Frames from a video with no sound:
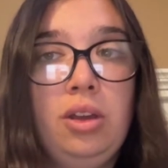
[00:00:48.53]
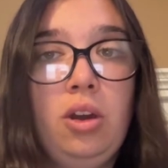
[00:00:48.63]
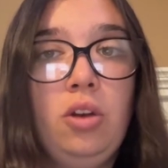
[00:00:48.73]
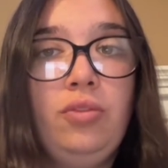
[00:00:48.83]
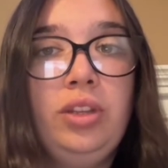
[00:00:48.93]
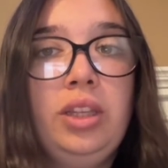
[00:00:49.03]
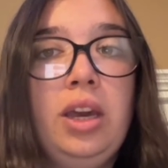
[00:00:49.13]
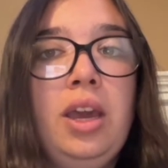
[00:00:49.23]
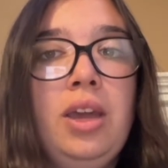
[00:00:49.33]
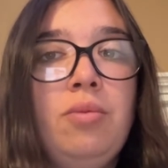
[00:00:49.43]
Ophelia,
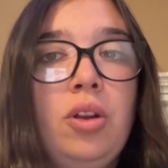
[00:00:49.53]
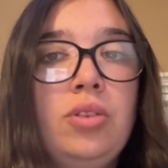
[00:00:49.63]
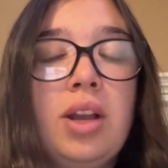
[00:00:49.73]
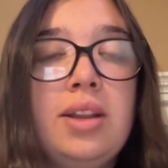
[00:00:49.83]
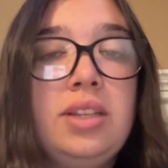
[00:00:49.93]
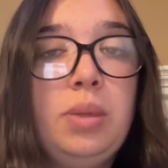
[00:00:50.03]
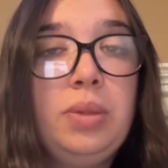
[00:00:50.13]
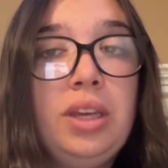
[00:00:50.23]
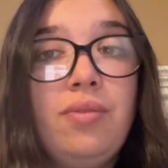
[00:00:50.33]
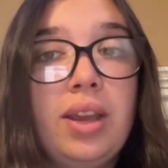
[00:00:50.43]
and Rose, are
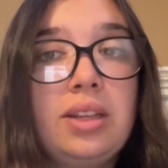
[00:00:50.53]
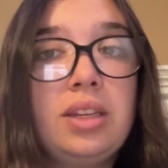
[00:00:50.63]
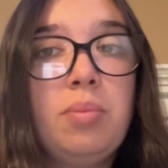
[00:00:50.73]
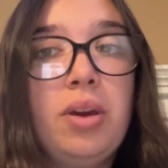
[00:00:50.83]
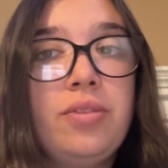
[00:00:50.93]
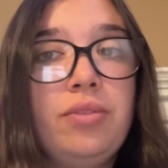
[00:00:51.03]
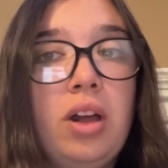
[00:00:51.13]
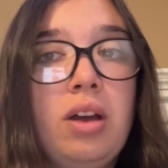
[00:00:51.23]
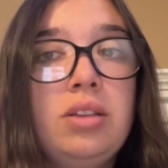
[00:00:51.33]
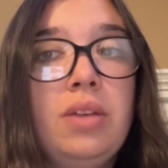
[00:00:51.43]
deeply affected by the
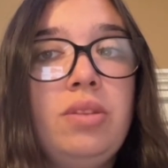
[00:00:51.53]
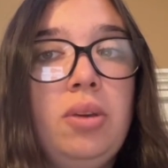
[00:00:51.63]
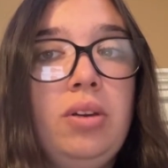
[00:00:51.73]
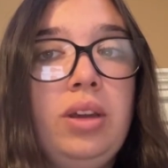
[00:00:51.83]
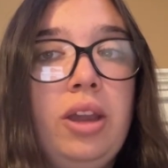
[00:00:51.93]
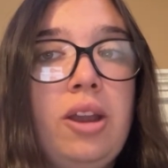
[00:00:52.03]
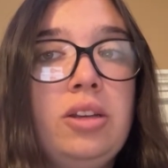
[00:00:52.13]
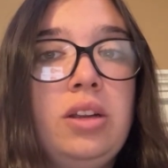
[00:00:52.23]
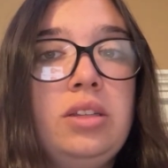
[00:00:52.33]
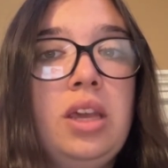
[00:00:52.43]
flaws of the male
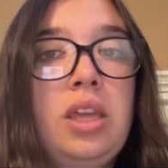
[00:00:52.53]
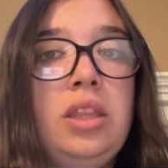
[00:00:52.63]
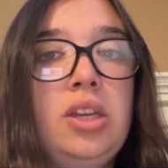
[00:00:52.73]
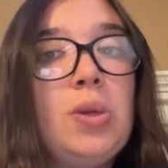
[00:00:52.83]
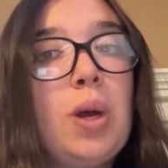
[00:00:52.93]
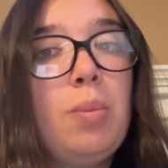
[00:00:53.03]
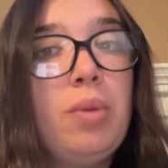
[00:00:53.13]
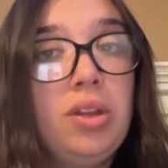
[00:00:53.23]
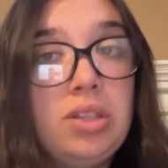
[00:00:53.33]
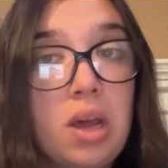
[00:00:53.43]
characters, and they show how
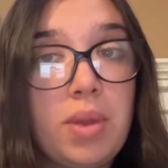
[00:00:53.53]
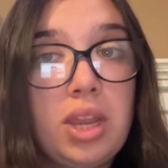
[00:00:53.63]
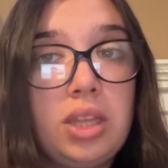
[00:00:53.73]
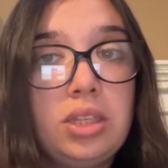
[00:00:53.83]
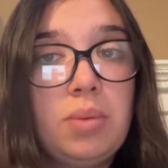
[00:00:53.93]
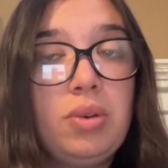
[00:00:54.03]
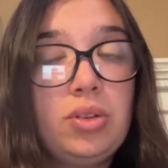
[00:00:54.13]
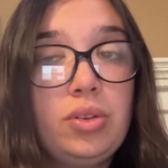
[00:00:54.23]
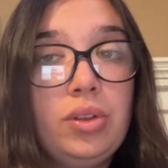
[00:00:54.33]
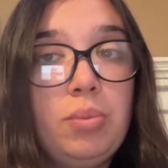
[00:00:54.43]
male dominance,
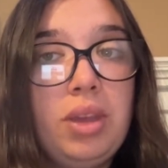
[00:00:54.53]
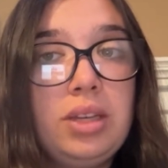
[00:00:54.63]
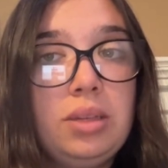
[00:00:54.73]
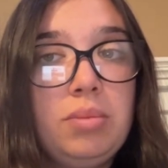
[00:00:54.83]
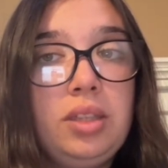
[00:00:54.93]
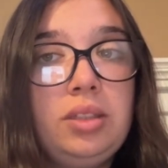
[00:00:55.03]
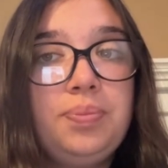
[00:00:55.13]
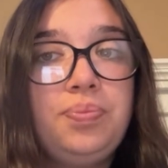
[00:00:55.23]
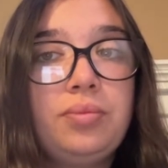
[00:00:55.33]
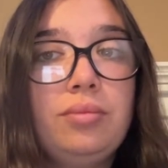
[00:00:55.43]
emotional abandonment,
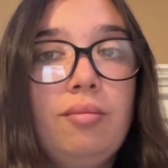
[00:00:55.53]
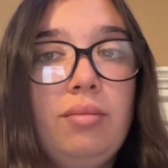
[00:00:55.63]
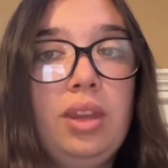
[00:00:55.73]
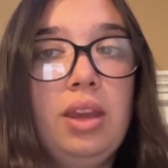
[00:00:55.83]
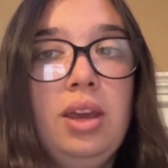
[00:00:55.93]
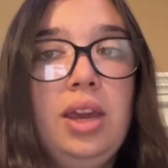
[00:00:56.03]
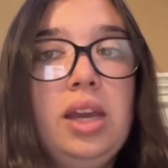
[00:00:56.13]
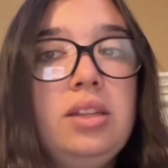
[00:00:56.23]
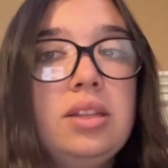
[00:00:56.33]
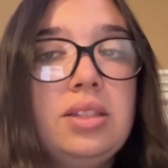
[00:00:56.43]

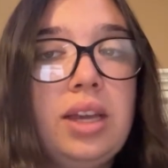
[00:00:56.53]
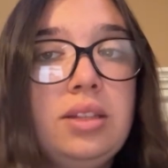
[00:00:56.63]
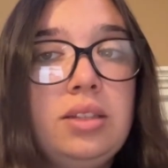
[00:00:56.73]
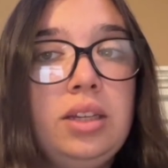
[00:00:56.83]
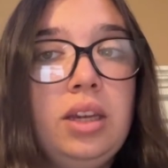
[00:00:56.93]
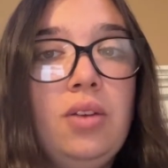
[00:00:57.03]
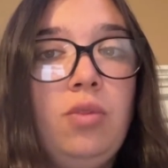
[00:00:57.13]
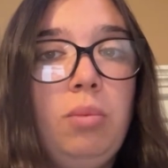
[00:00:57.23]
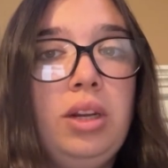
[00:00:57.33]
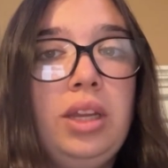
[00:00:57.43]
and the silencing of
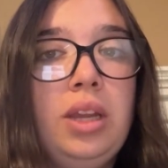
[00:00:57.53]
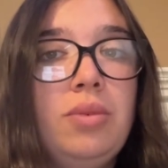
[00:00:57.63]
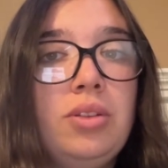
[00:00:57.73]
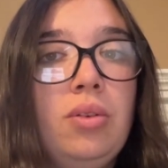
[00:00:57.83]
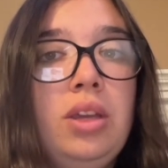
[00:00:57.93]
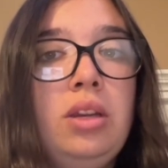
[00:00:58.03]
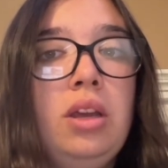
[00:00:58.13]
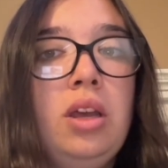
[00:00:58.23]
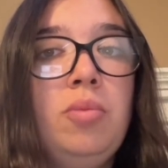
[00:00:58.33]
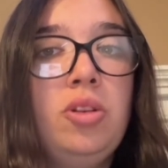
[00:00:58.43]
women can result in
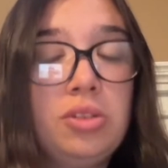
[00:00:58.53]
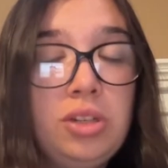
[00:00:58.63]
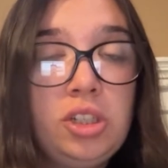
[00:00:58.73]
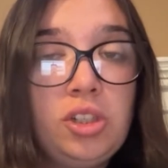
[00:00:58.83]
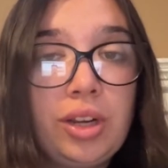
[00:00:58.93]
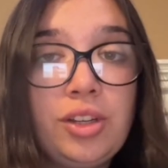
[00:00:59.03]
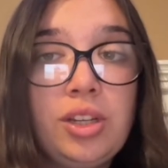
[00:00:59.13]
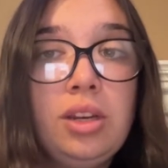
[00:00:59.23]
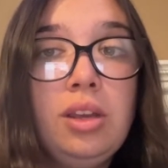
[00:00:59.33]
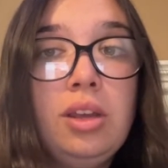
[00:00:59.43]
emotional
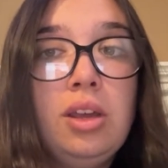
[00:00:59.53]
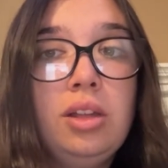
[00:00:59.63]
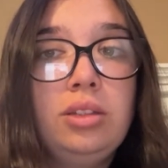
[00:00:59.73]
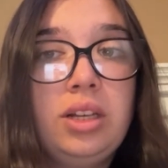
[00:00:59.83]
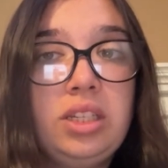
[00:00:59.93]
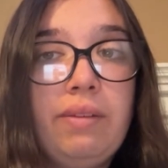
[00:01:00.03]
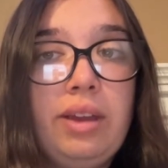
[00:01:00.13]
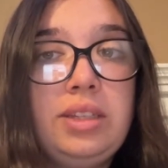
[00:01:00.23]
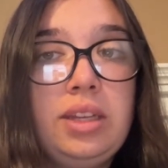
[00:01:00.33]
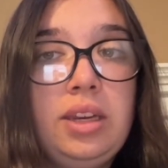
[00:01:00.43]
destruction, loss of
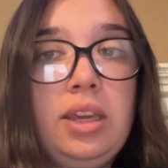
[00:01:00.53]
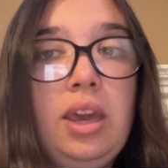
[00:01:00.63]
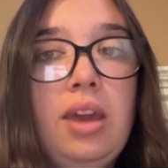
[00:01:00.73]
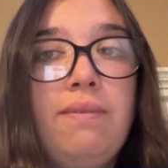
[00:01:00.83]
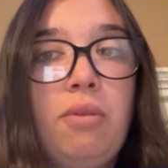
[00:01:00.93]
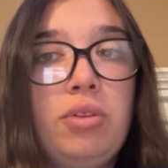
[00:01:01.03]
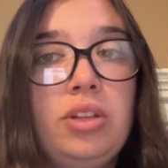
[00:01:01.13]
identity, and forced